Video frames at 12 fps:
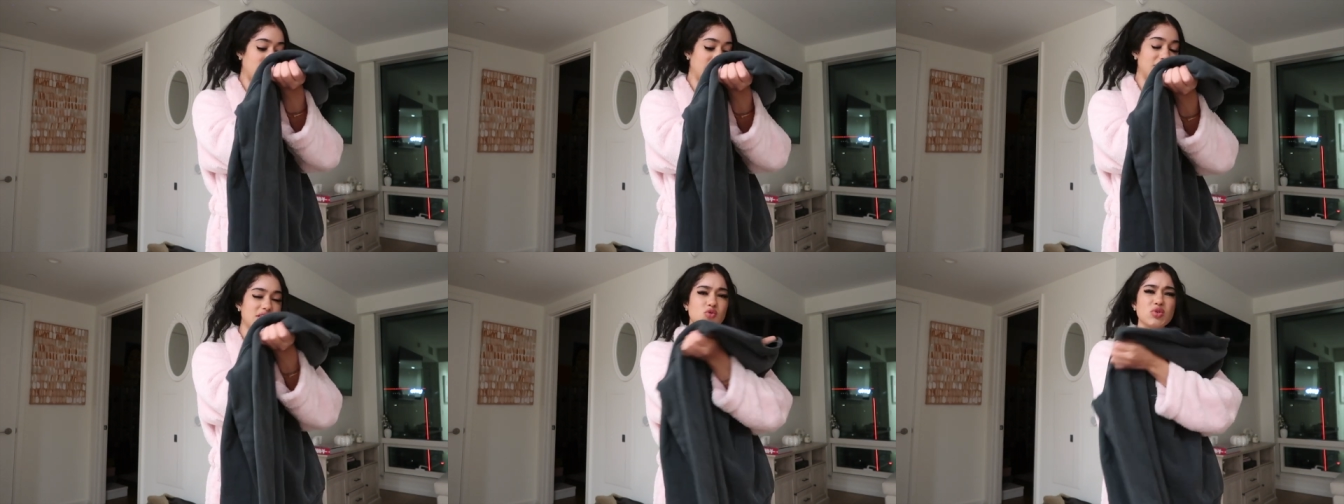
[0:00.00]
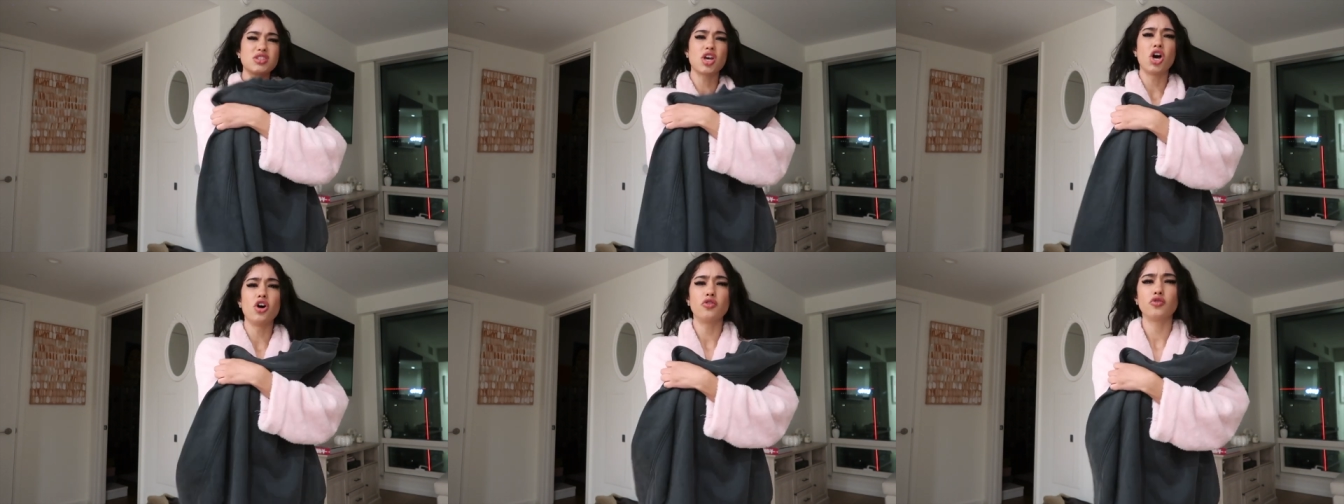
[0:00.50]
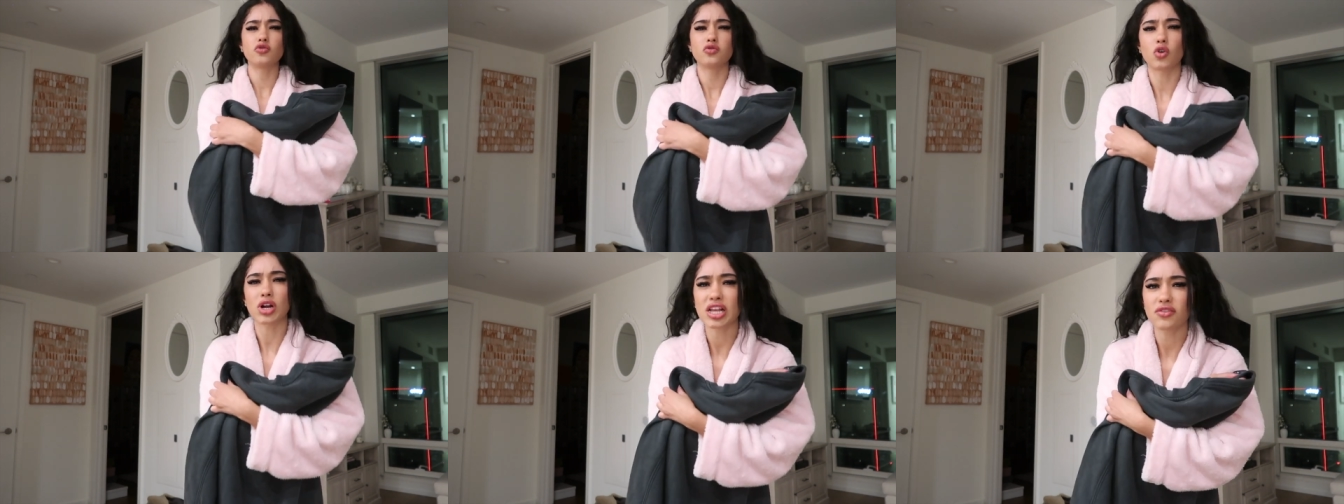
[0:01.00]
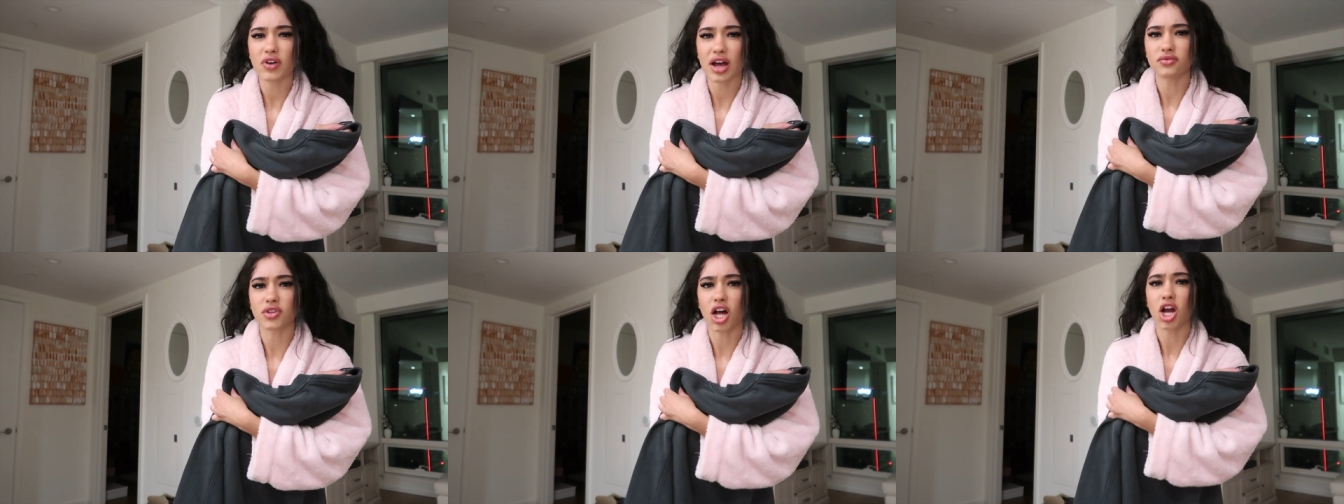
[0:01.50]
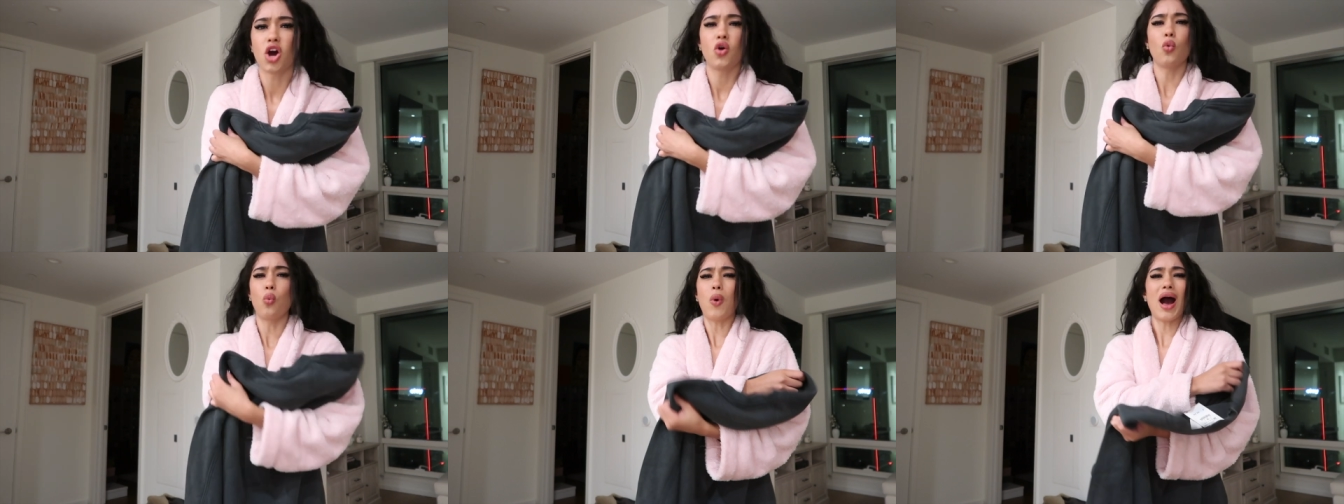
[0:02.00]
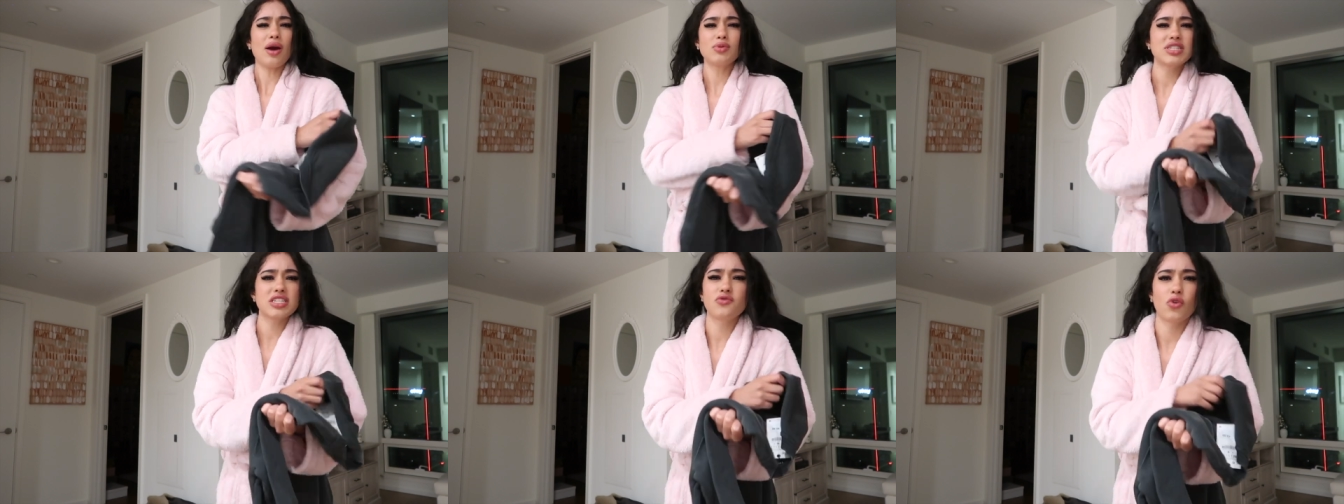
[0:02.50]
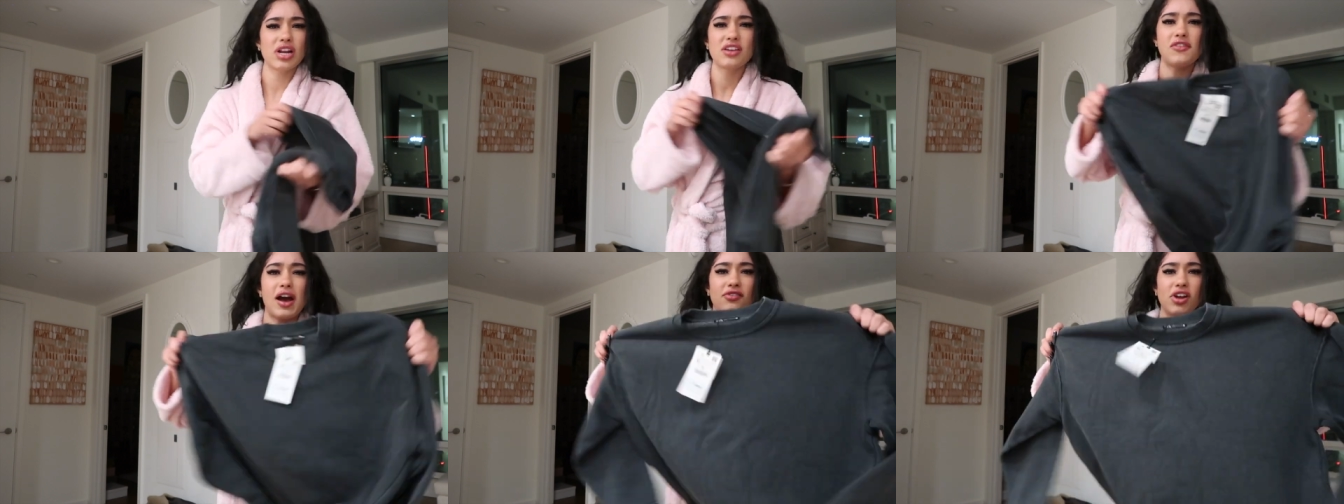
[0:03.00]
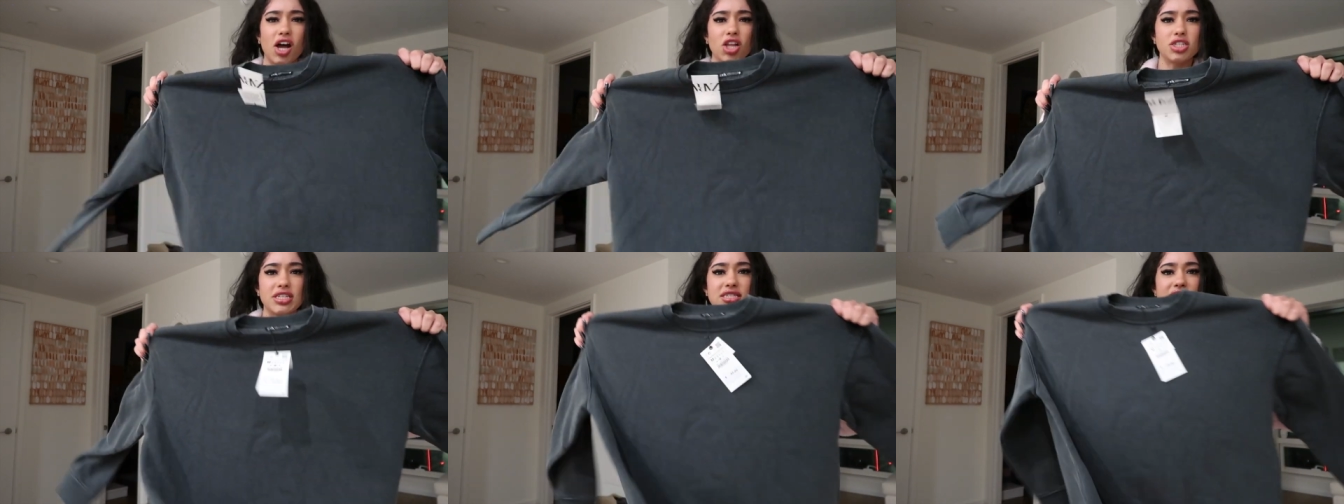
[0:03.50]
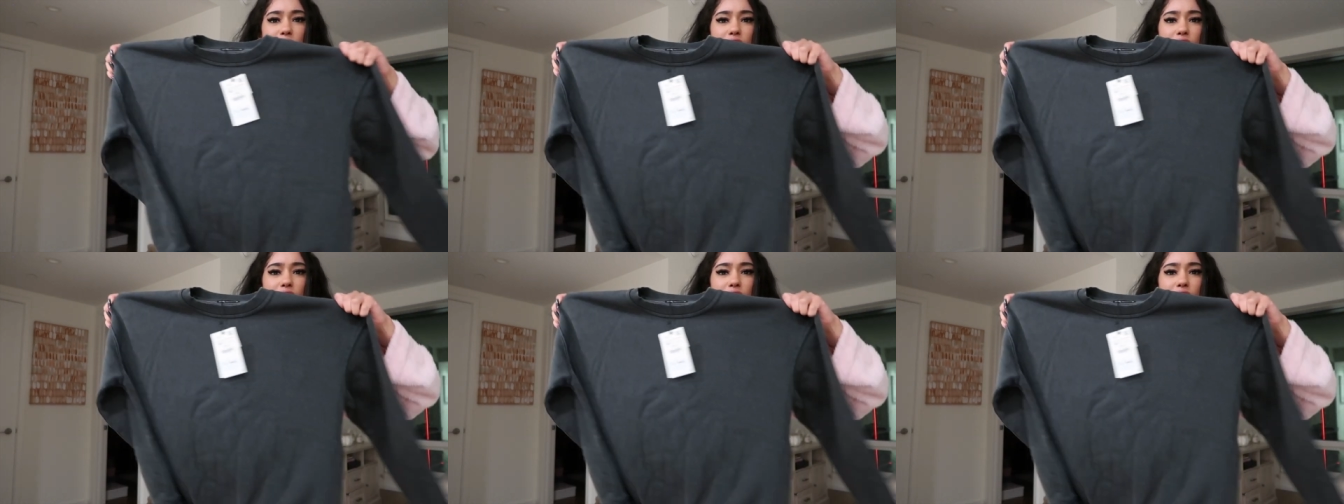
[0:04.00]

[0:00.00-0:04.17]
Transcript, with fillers: But this was $45 why was this $45? It's the